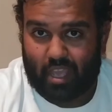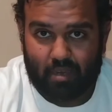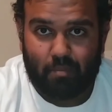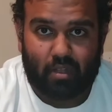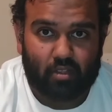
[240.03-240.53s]
and
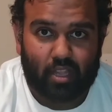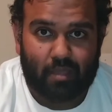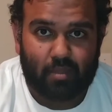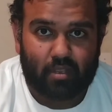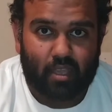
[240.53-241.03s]
a better
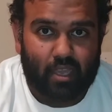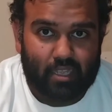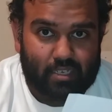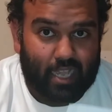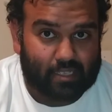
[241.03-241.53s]
climate.
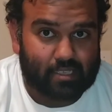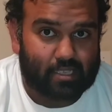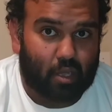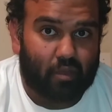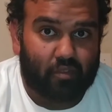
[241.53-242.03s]

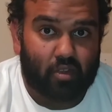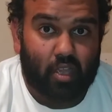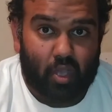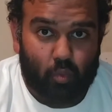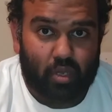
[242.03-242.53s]
Texas, however,
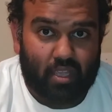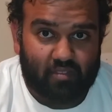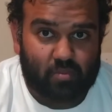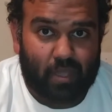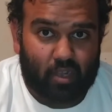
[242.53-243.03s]
would
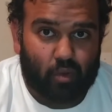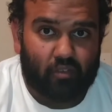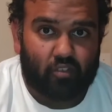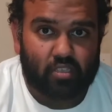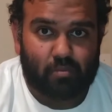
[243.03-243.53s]
give Spain a run
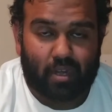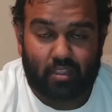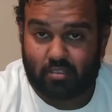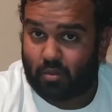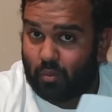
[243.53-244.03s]
for its money.
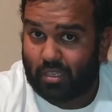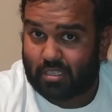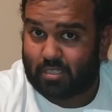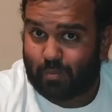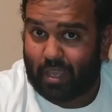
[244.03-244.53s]
There's a
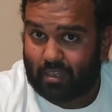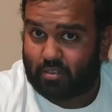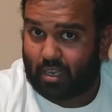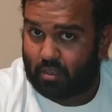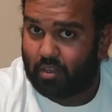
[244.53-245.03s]
reason Spain
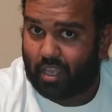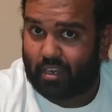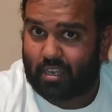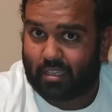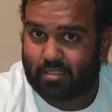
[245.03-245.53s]
tried to hold
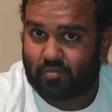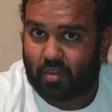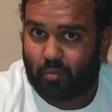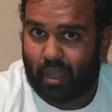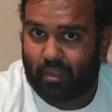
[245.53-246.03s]
on to Texas for
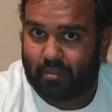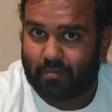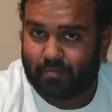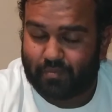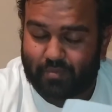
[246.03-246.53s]
a while.
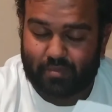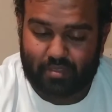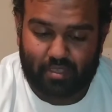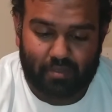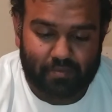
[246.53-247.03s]

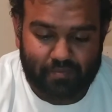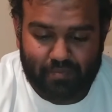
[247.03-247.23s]
So